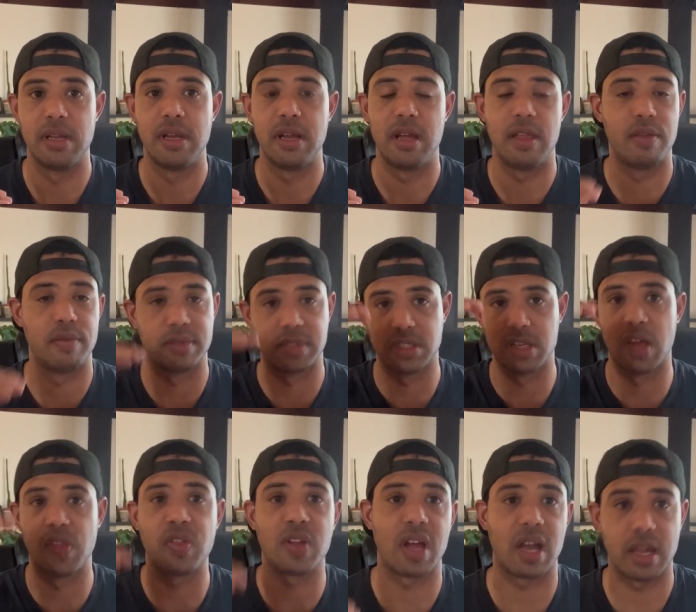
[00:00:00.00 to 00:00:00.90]
and there was
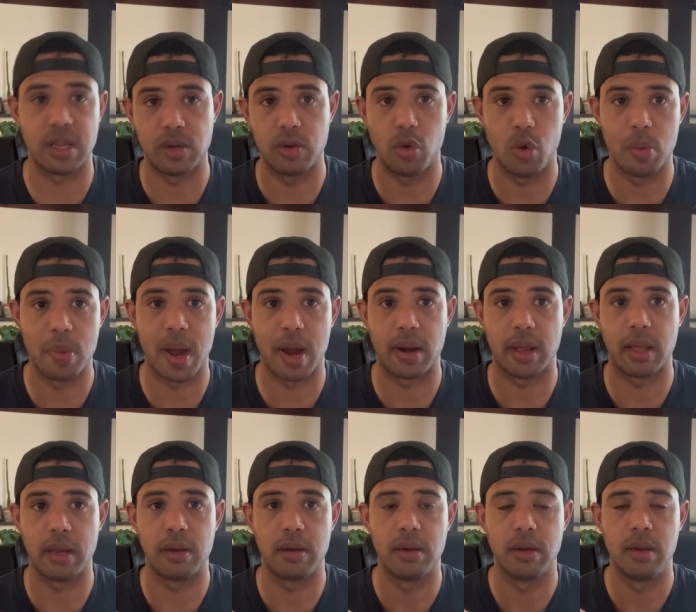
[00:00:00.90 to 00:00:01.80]
nothing I could do about
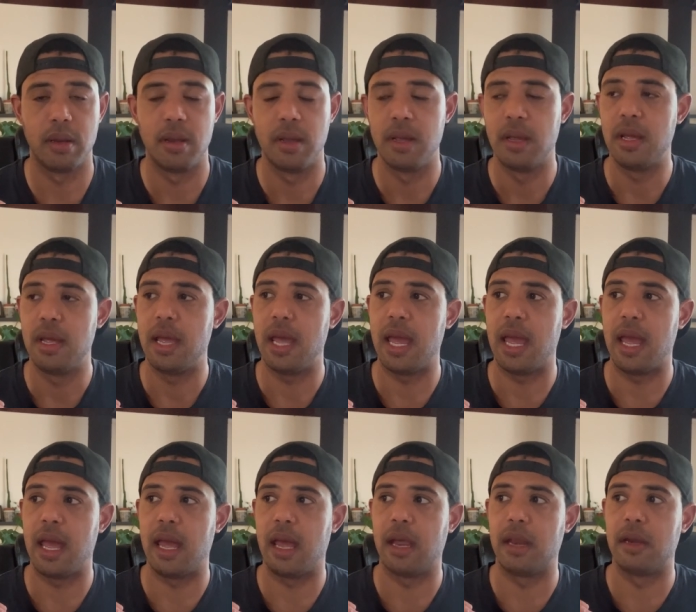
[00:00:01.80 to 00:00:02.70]
it.
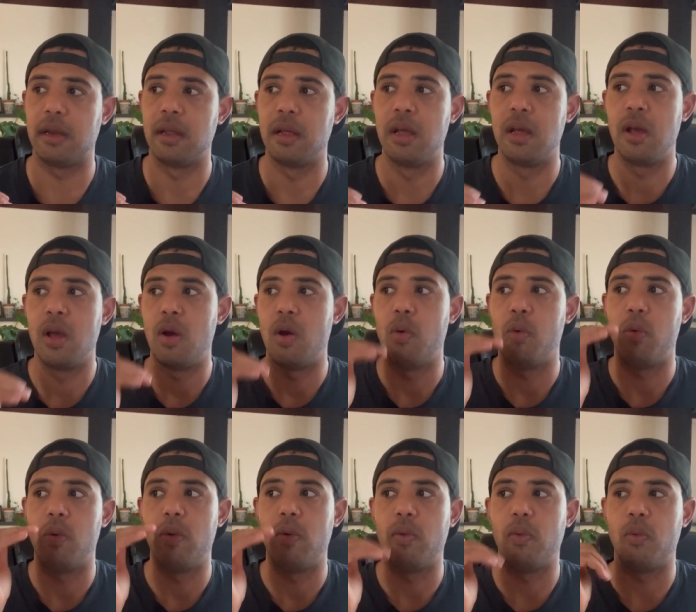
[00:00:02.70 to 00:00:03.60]
And
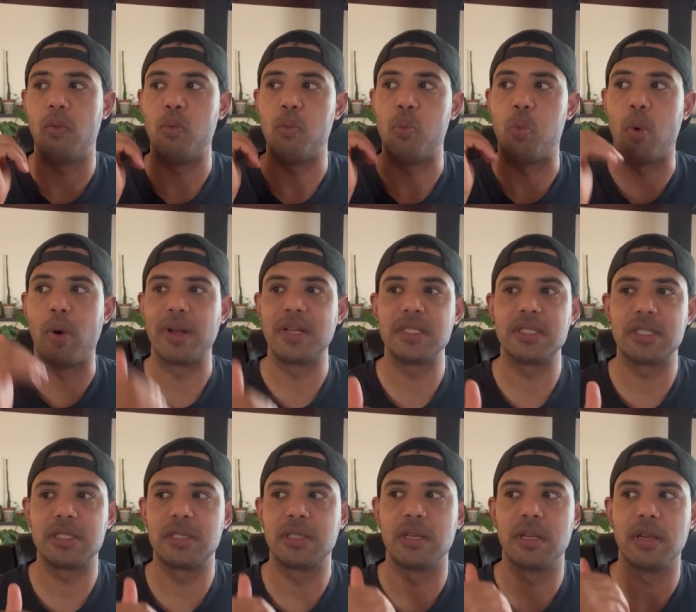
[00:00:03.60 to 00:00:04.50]

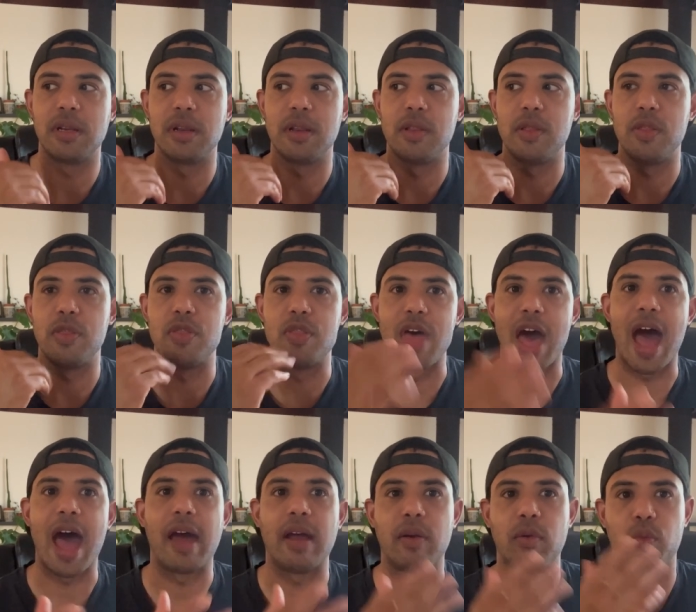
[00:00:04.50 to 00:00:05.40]
once
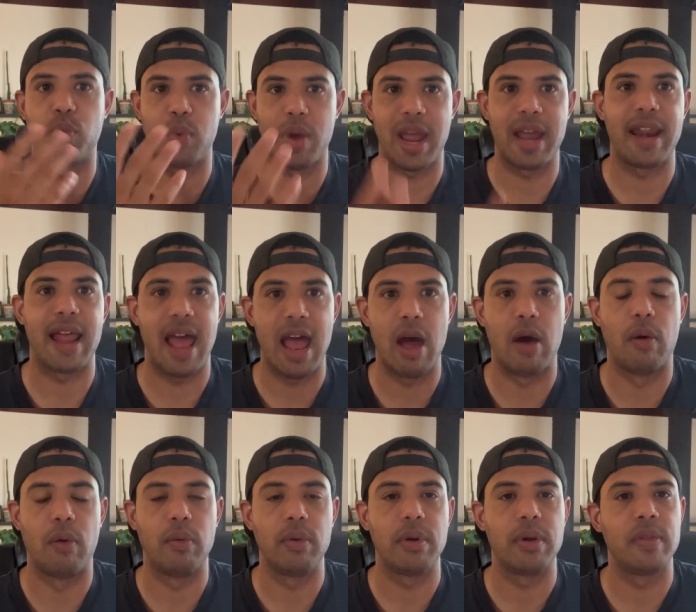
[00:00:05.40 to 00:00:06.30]
that ran
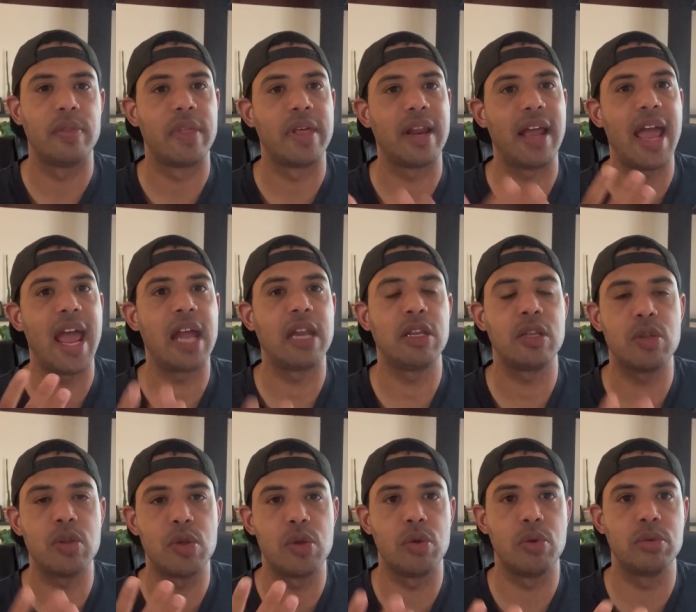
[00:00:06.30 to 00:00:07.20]
out, then I had to
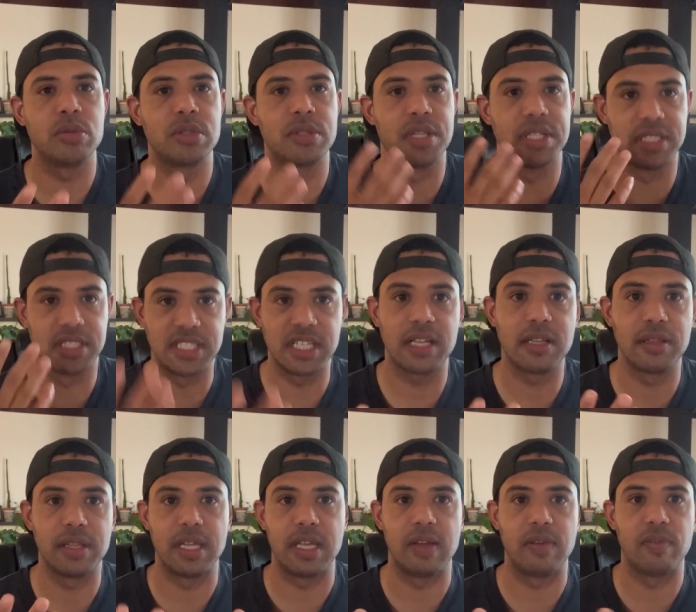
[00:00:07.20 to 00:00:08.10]
use the sick
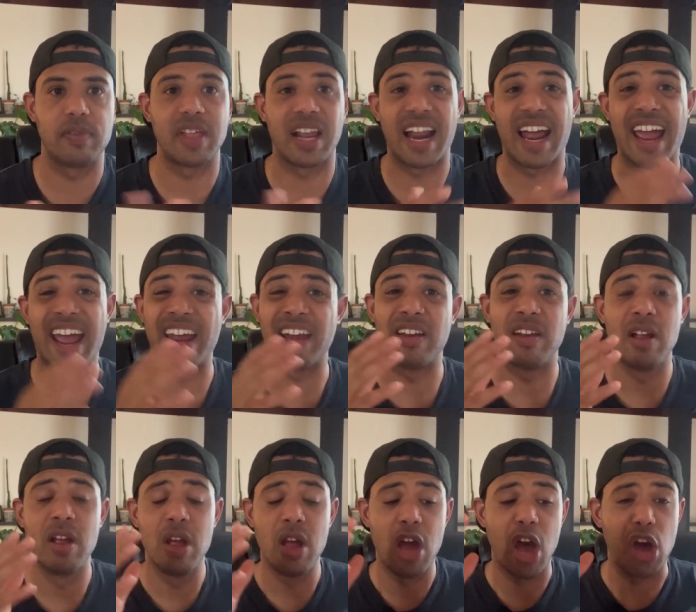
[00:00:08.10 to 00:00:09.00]
leave that I had
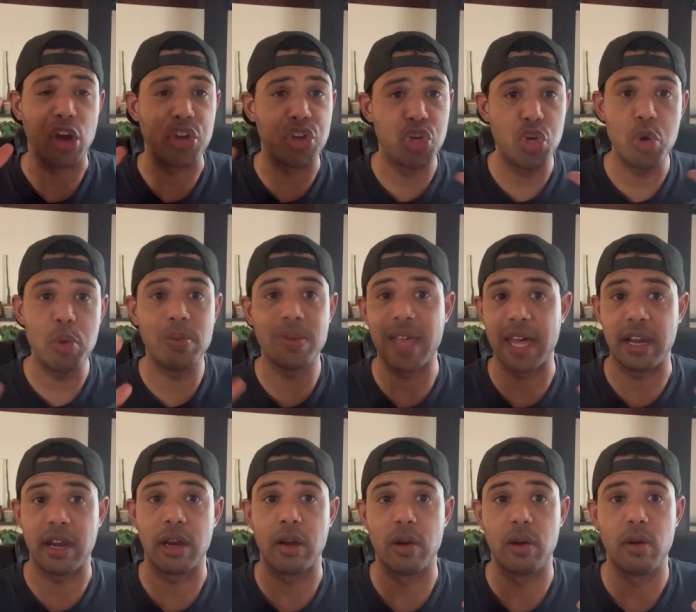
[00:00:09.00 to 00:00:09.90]

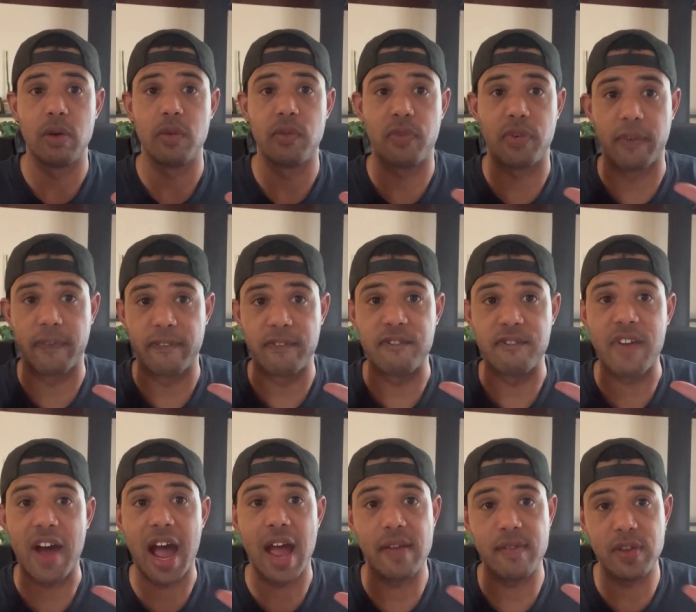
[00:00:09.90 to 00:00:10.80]
accumulated for
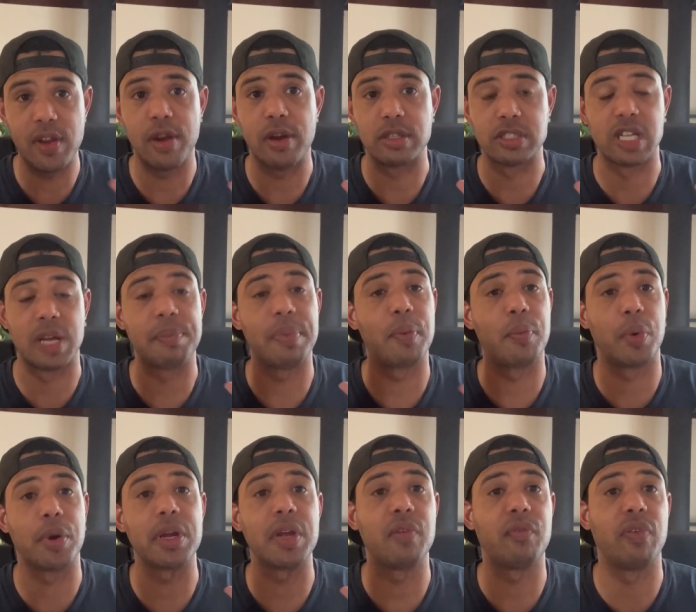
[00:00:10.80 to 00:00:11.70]
five years. I've been
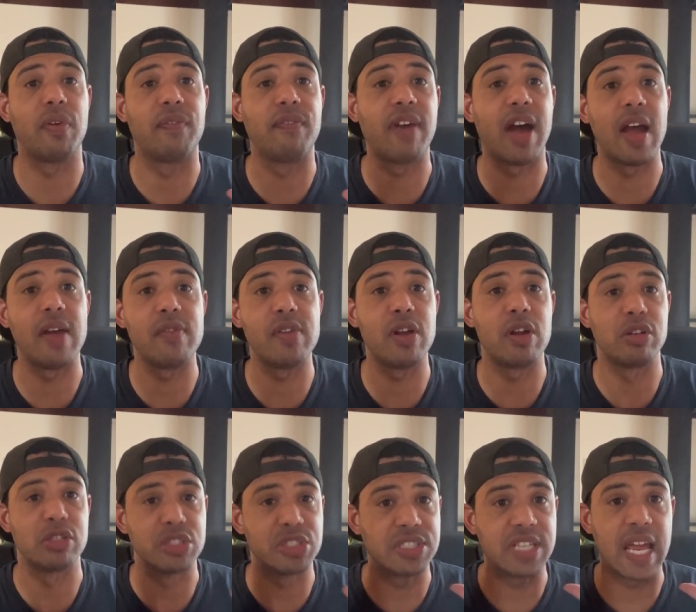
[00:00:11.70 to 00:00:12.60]
working for five
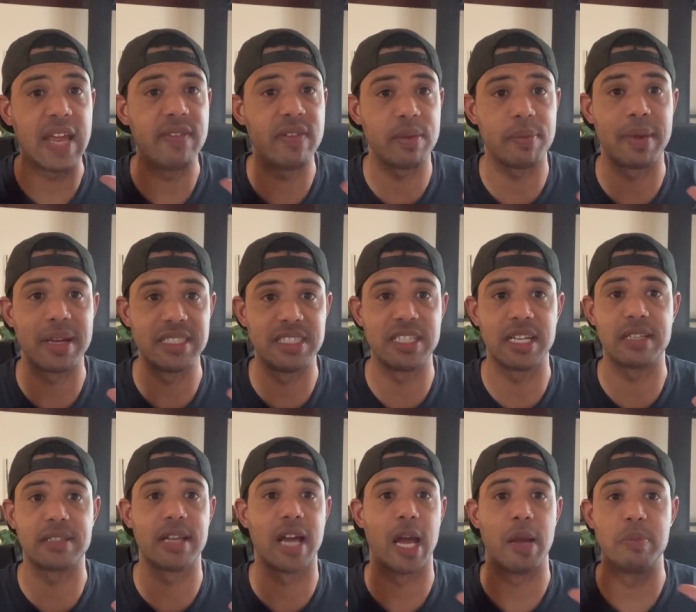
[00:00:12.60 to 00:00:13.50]
years, saving my sick
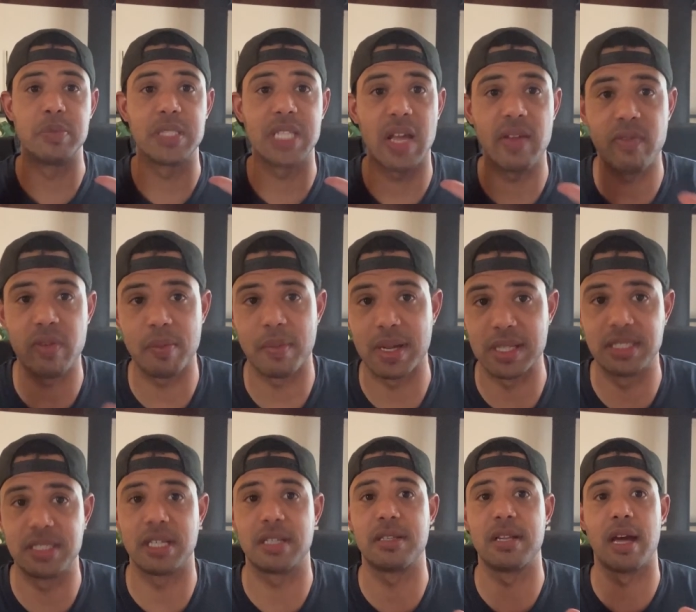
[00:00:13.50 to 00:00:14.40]
time, saving my
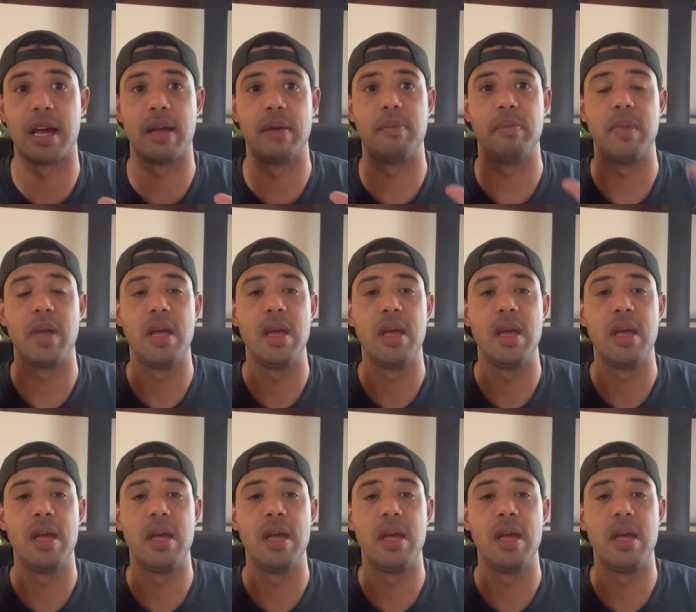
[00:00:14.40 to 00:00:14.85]
sick time.